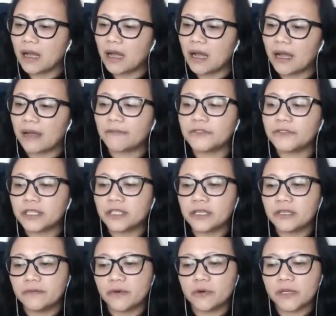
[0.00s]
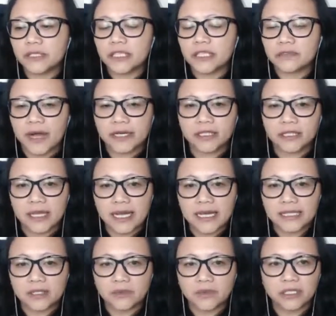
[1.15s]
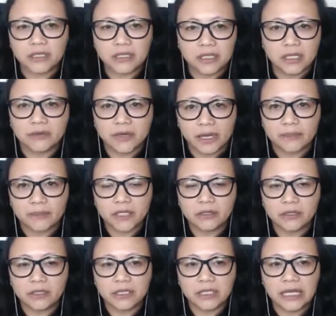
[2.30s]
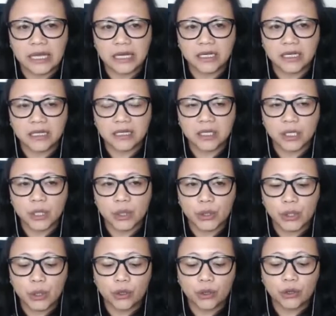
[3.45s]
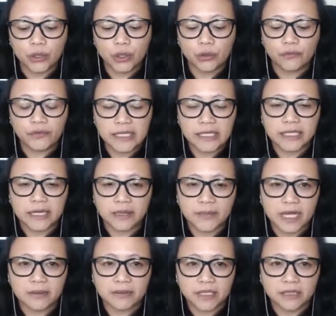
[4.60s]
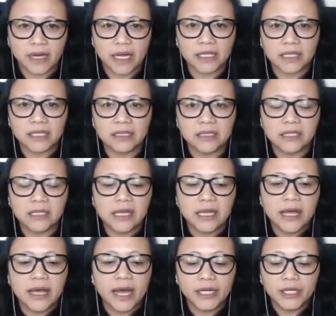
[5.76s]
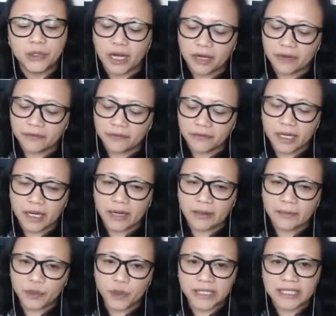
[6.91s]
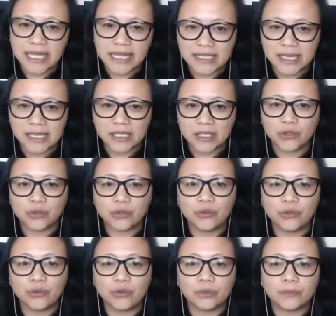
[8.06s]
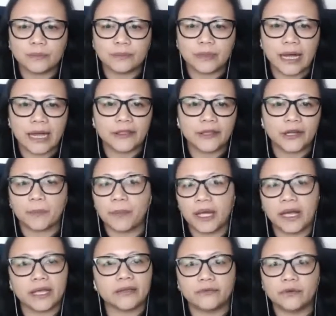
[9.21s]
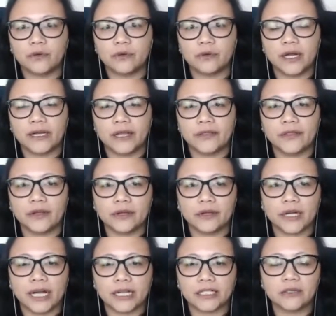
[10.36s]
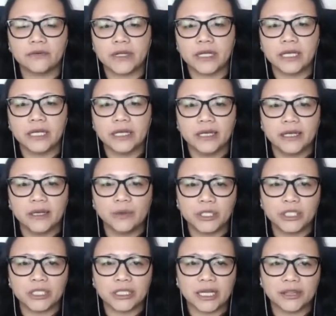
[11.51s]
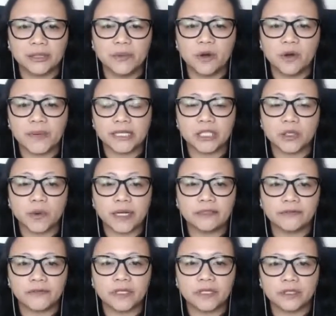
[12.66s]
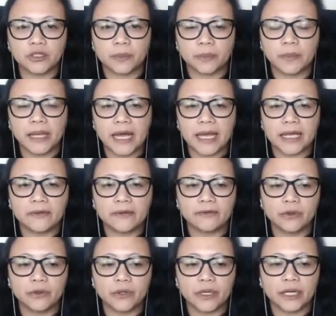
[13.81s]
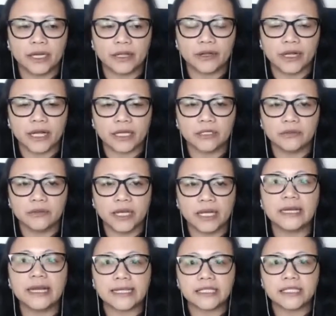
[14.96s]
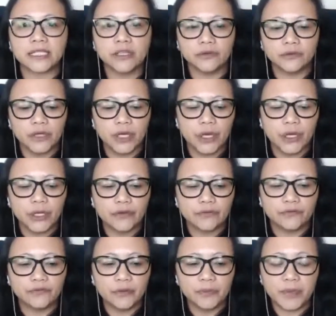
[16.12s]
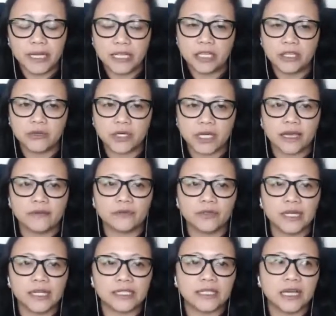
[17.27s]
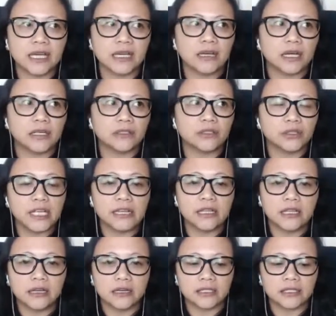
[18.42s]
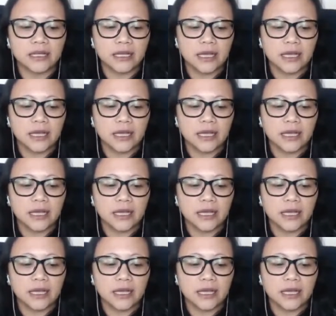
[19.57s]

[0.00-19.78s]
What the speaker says: after the divorce is finalized, which is the decree absolute, then your visa becomes invalid, and you have 28 days to either apply for another category, which at the moment is quite difficult to apply for another category unless you've been in the UK for, let's say, I don't know, 10 years,